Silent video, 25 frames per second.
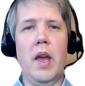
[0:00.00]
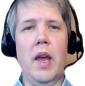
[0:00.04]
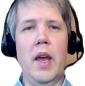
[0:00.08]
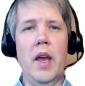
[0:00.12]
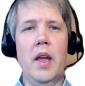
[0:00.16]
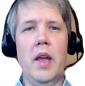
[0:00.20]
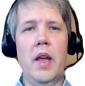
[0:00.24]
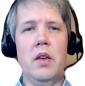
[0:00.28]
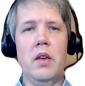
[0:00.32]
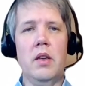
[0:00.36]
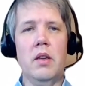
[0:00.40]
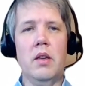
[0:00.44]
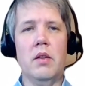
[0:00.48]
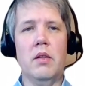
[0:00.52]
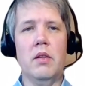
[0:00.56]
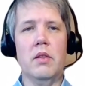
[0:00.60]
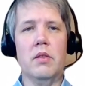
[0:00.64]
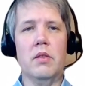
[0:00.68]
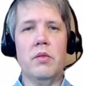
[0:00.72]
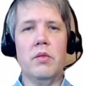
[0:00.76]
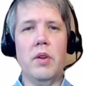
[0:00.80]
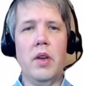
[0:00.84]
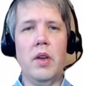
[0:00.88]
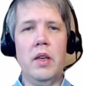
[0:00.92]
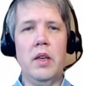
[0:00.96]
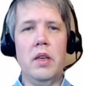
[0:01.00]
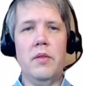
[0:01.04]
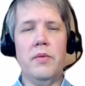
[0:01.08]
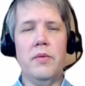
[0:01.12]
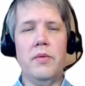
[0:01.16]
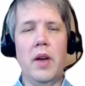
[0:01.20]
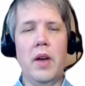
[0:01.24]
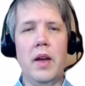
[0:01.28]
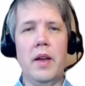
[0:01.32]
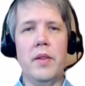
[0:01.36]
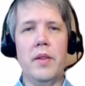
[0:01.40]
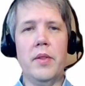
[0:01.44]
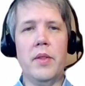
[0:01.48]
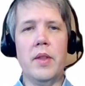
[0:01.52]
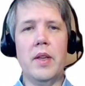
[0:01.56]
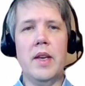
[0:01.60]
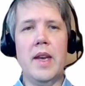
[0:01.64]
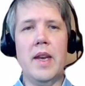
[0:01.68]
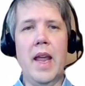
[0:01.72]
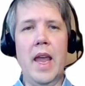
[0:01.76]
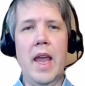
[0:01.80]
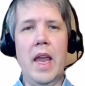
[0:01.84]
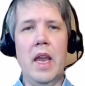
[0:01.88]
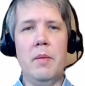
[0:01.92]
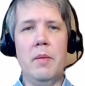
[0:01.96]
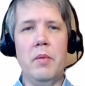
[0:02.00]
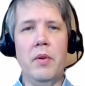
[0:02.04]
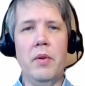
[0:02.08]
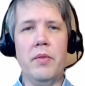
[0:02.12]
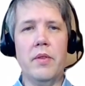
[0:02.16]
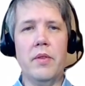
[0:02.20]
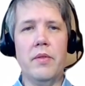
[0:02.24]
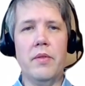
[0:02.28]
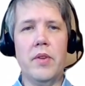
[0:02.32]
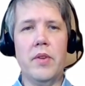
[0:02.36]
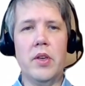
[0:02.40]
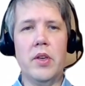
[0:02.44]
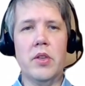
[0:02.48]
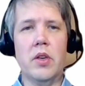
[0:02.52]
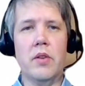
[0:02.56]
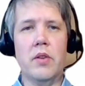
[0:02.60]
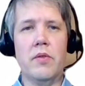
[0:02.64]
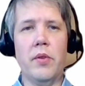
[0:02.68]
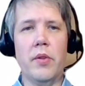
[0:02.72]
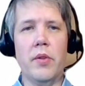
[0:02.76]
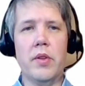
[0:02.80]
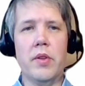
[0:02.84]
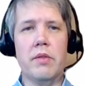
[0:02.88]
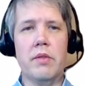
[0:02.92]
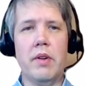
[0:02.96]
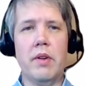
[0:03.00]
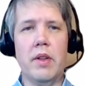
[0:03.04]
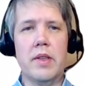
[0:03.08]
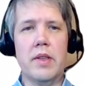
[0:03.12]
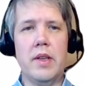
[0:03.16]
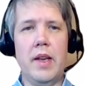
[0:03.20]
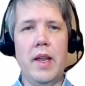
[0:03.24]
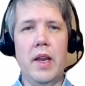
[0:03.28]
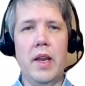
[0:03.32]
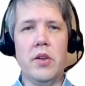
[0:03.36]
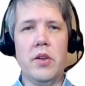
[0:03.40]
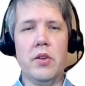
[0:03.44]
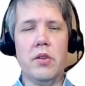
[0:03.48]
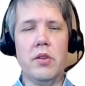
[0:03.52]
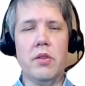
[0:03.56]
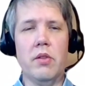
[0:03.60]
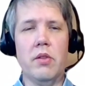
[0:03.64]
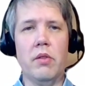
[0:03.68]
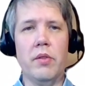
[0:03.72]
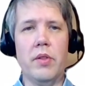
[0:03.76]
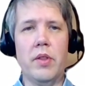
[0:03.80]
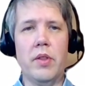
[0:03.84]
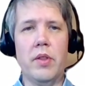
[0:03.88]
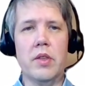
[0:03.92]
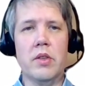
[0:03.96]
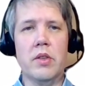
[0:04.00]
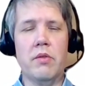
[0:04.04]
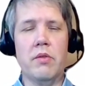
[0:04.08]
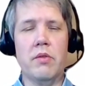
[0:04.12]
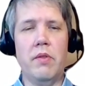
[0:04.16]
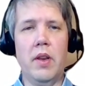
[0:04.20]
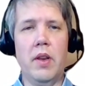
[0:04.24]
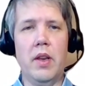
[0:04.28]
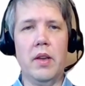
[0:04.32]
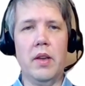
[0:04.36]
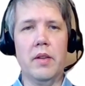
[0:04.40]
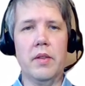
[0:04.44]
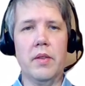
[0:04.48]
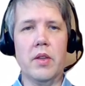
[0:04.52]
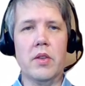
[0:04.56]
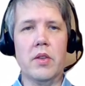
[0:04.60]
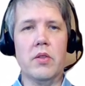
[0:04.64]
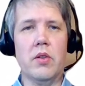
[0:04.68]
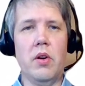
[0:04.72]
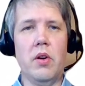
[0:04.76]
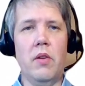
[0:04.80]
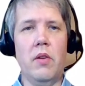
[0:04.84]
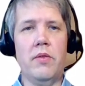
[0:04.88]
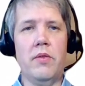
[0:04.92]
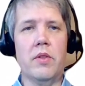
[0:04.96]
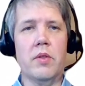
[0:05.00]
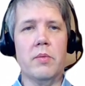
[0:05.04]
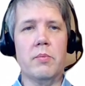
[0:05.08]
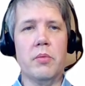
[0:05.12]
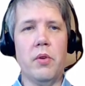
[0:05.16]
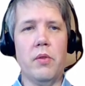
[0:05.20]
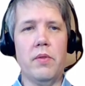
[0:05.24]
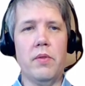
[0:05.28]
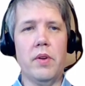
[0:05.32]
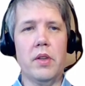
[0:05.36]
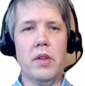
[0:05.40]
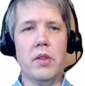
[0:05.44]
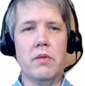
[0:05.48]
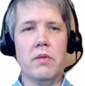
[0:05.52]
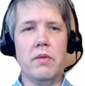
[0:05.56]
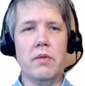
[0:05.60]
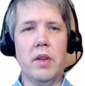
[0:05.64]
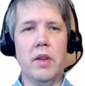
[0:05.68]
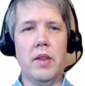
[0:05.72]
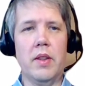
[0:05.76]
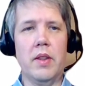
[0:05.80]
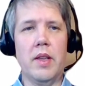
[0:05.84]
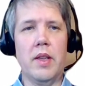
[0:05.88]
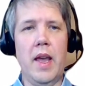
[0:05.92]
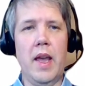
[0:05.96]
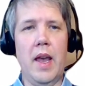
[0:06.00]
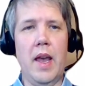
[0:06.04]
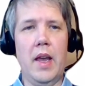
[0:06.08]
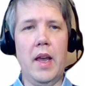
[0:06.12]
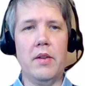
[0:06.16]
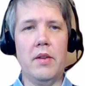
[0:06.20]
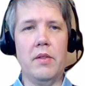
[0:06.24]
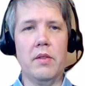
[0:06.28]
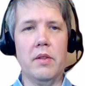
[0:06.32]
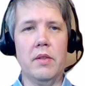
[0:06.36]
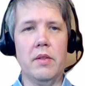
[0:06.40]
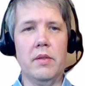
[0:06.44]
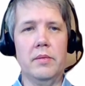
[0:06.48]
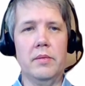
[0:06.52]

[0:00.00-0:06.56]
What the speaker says: and to identify the name of the widget for the translation or the string, this Office profile string in the header.